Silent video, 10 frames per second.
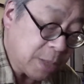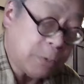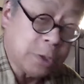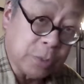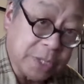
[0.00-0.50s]

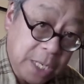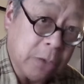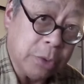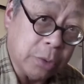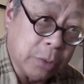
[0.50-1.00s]
numbers would
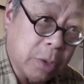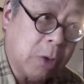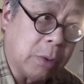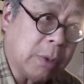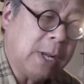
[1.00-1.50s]
tell you,
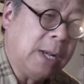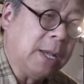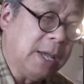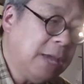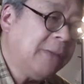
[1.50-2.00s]
oh,
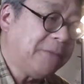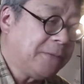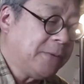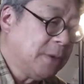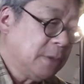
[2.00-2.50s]

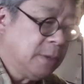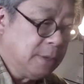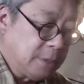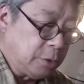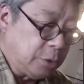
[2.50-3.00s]
if
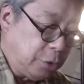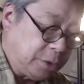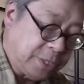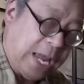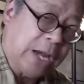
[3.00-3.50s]
your
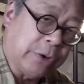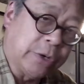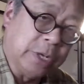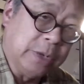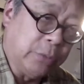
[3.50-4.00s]

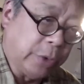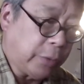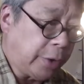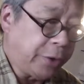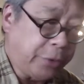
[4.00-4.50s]
standard
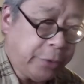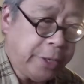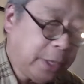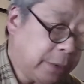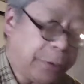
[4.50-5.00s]
required
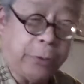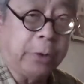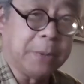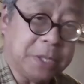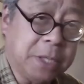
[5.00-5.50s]
30 yellow and
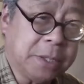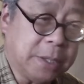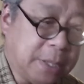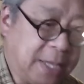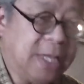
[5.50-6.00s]
30
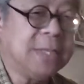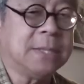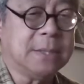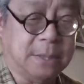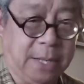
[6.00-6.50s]
magenta,
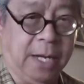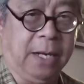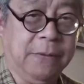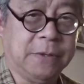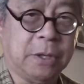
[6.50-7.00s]
this
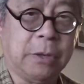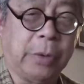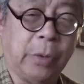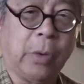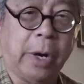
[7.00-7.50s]
negative is going to
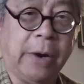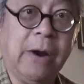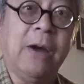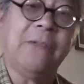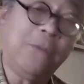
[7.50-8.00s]
require
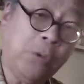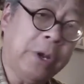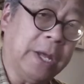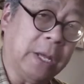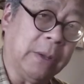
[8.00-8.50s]

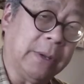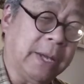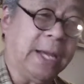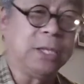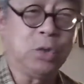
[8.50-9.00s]
40 yellow
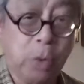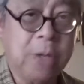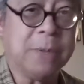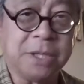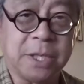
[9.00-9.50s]
and
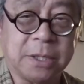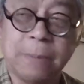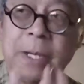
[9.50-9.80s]
20 magenta